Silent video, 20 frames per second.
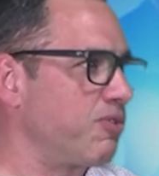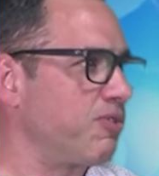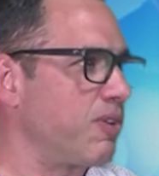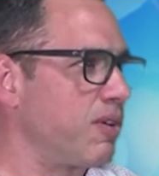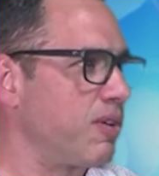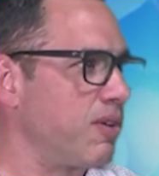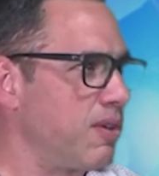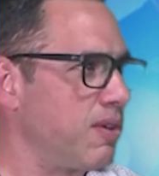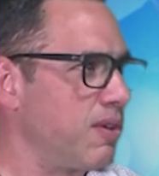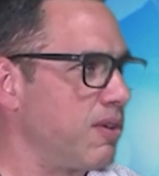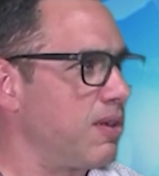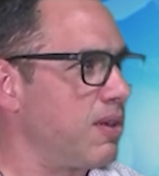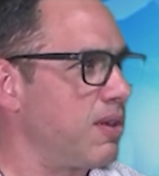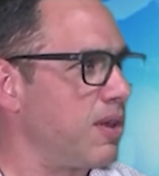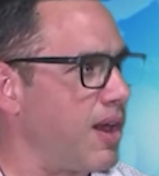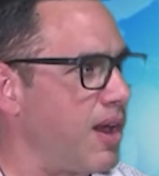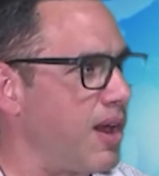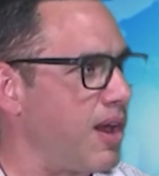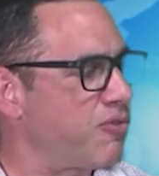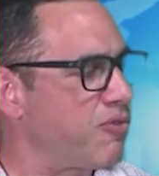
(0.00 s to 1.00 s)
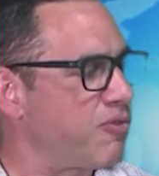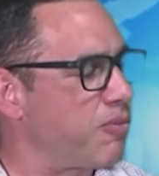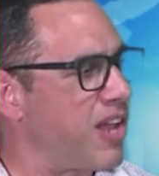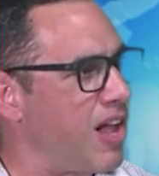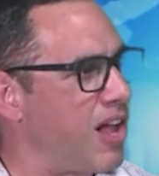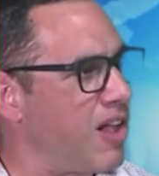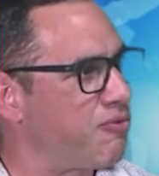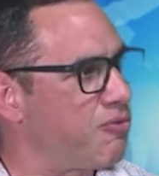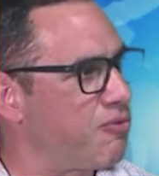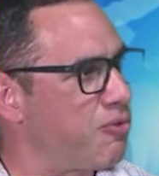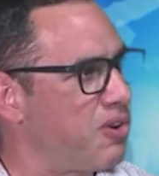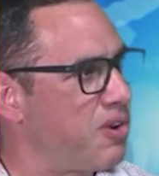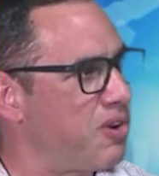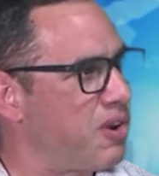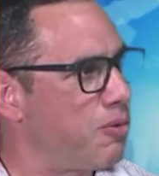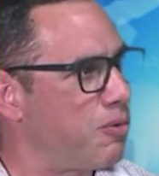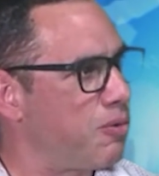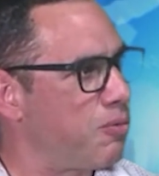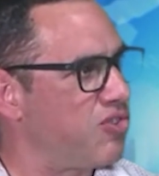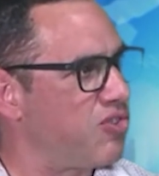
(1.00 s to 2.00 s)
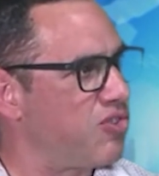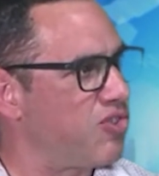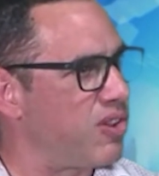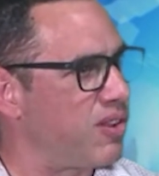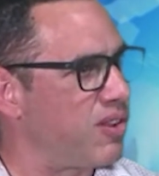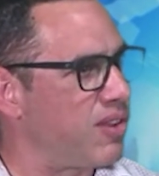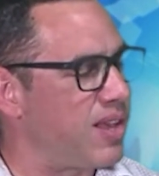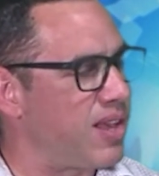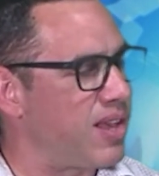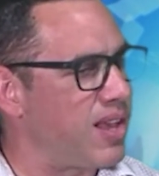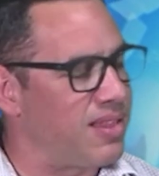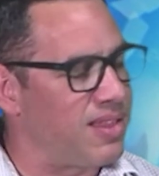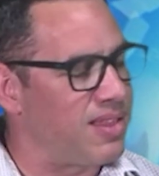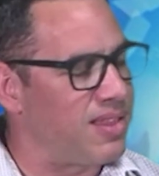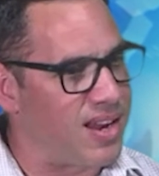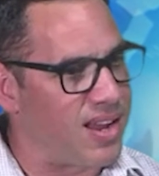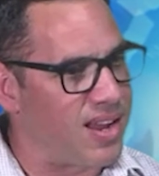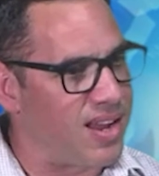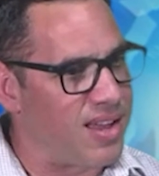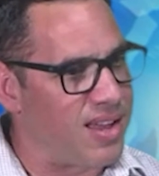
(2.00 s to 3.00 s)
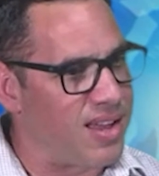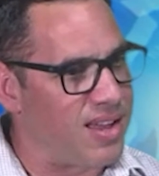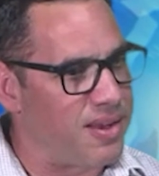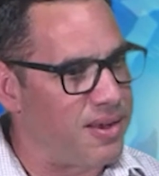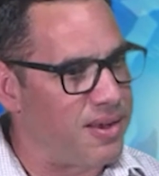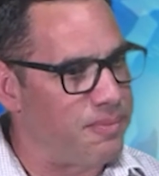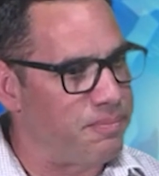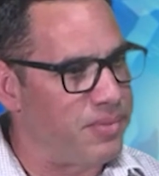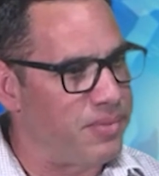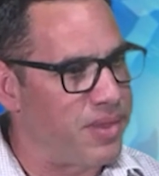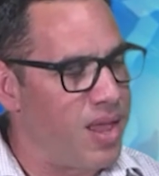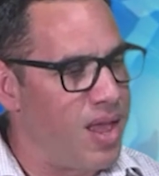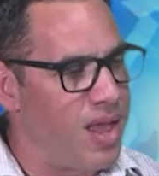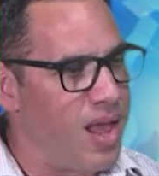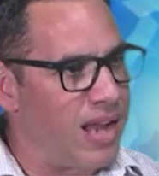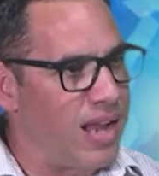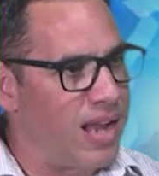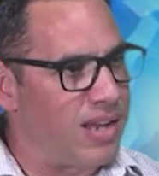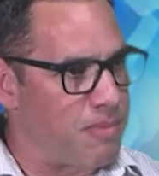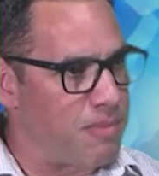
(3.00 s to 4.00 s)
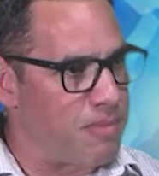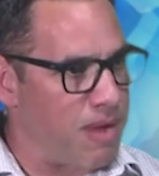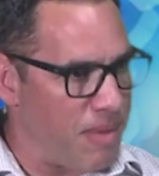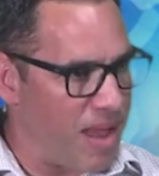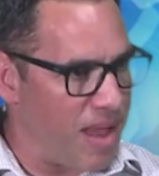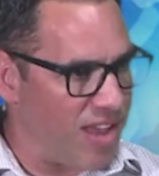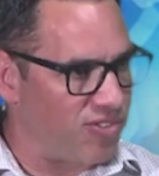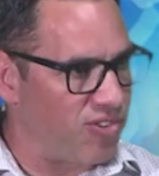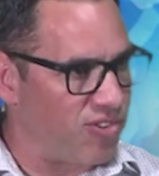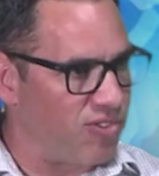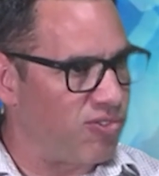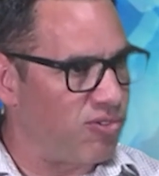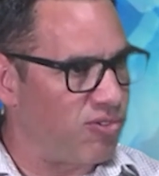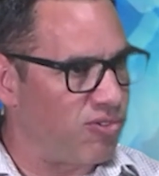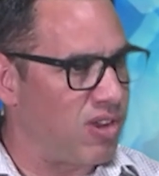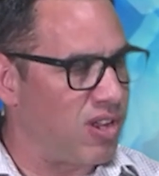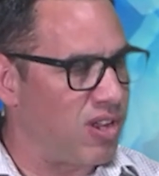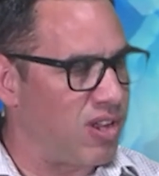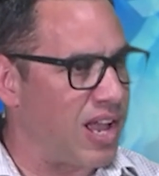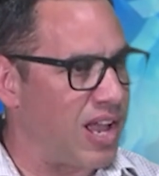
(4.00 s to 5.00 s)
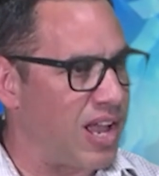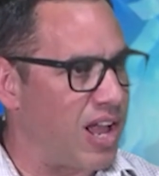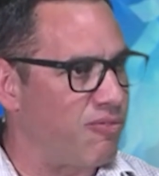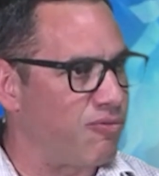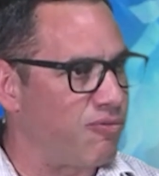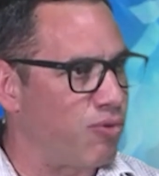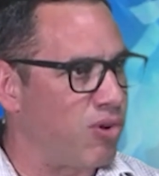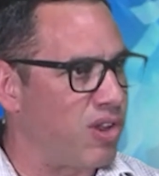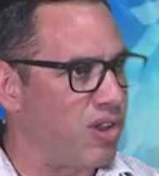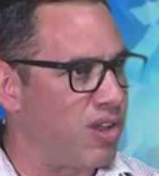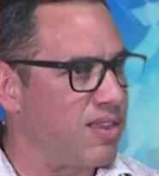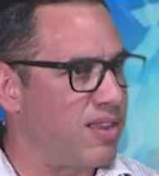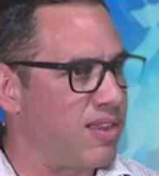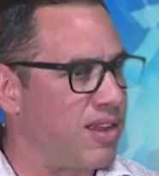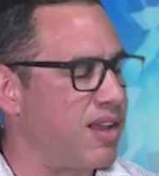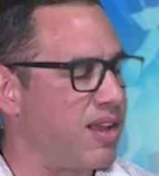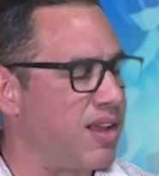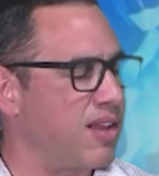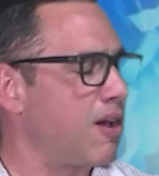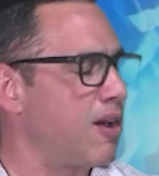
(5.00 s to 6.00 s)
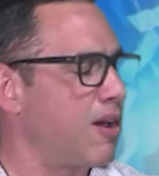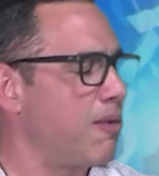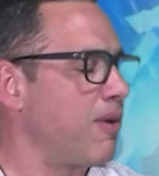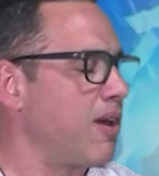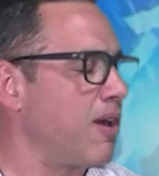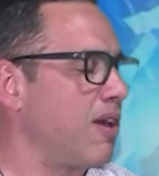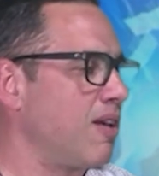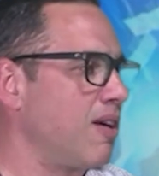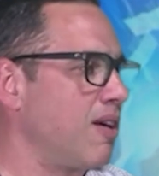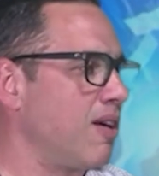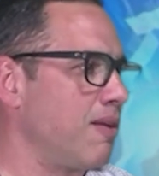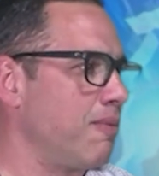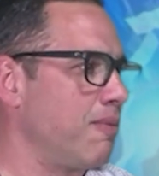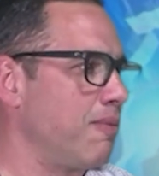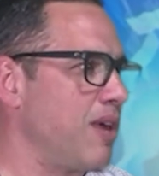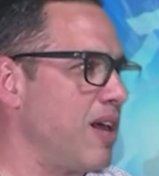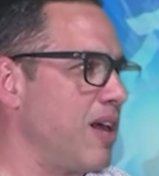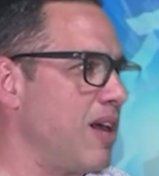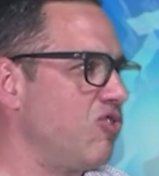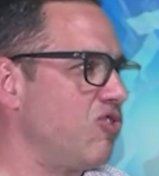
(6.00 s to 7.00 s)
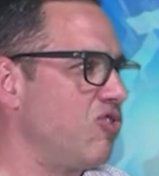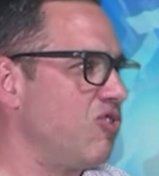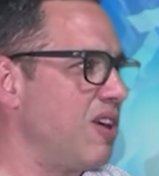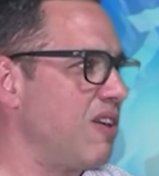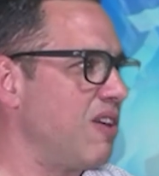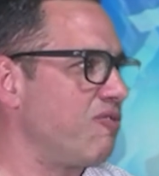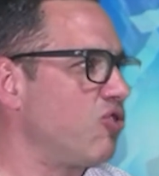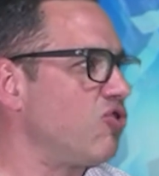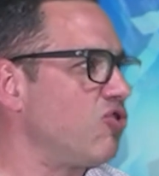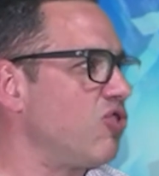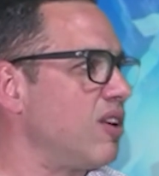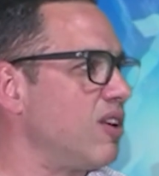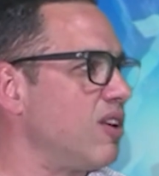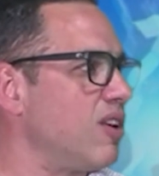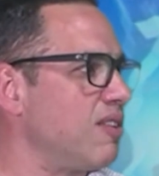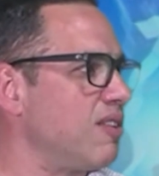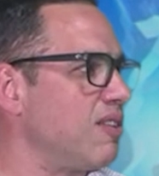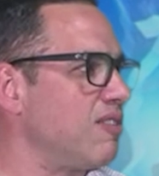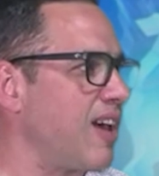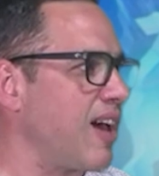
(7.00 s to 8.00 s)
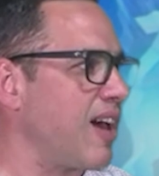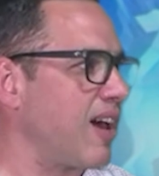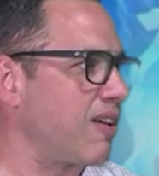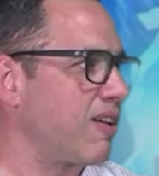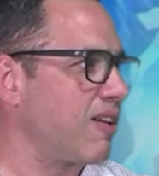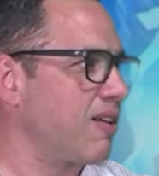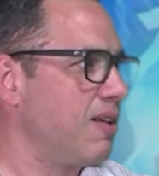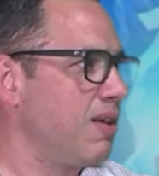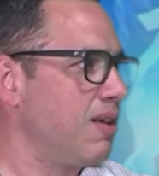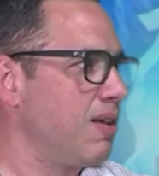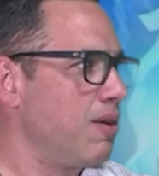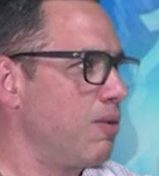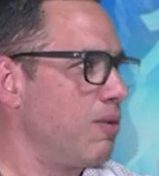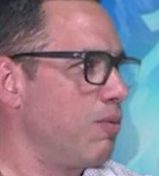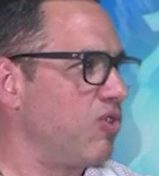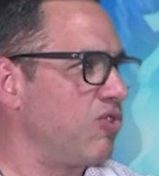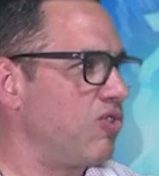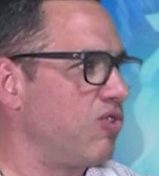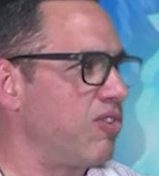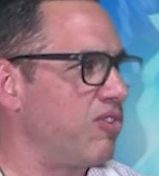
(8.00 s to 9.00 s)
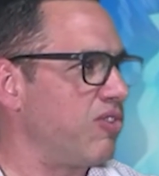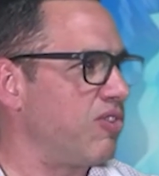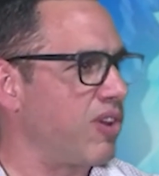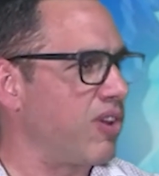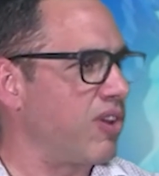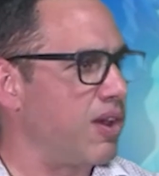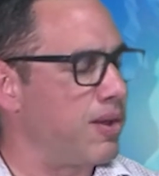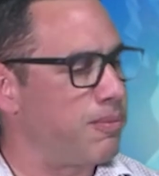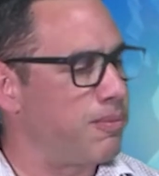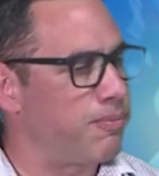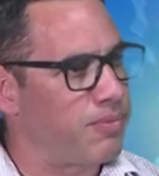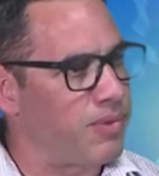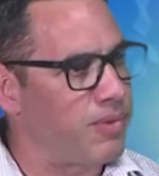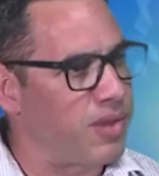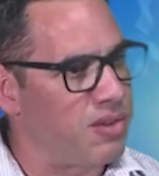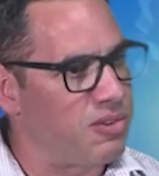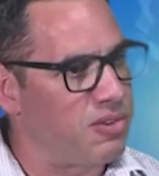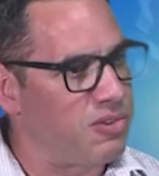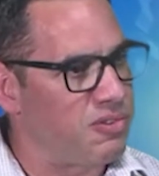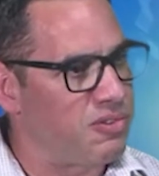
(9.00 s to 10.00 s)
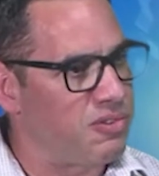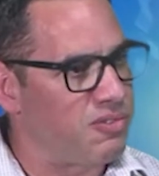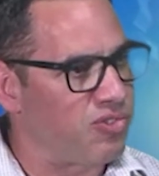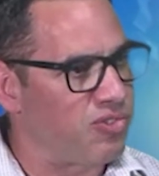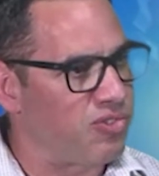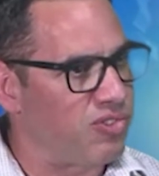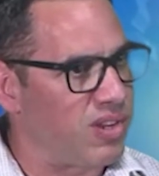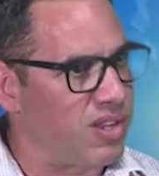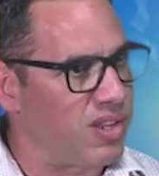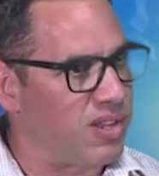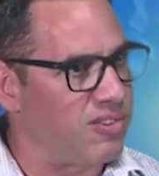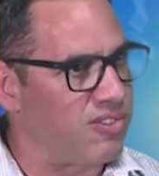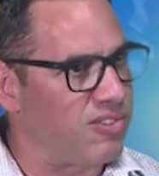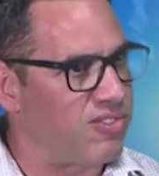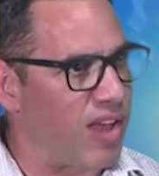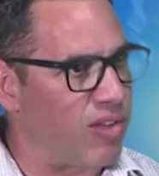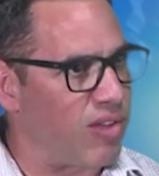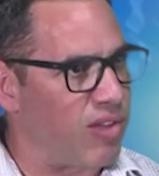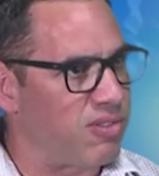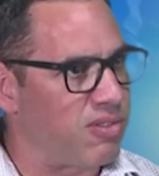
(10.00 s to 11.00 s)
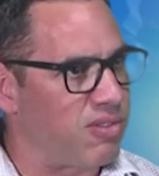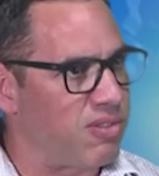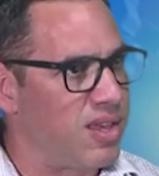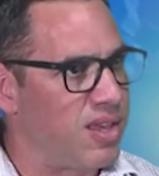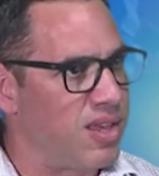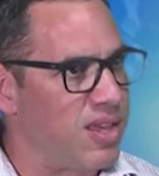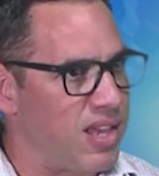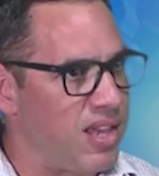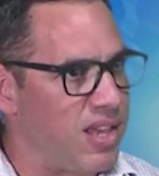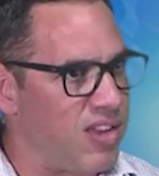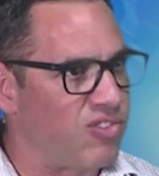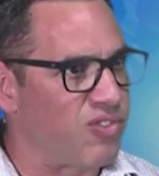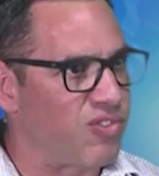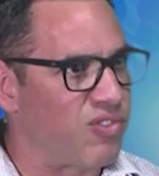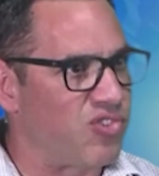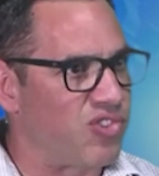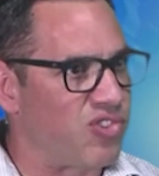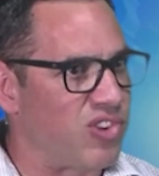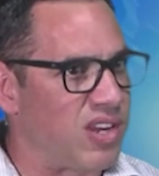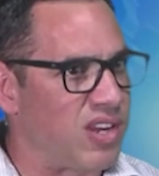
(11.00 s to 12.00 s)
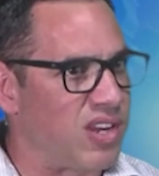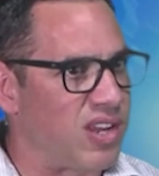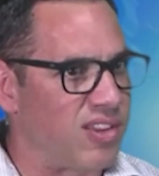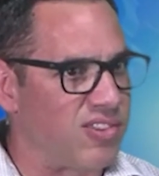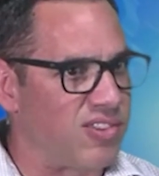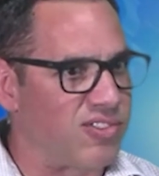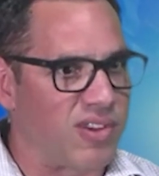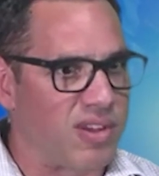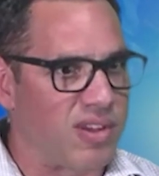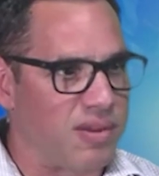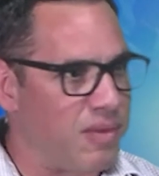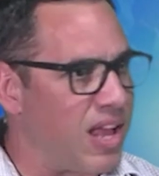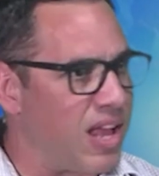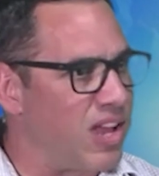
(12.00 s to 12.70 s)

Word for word: Mm -hmm. Yeah, I'm from California originally, and then I um, I did my master's degree in California, and then I got my uh, PhD at Virginia Tech, which oh. is um, a university in Southeast Virginia. It's an uh,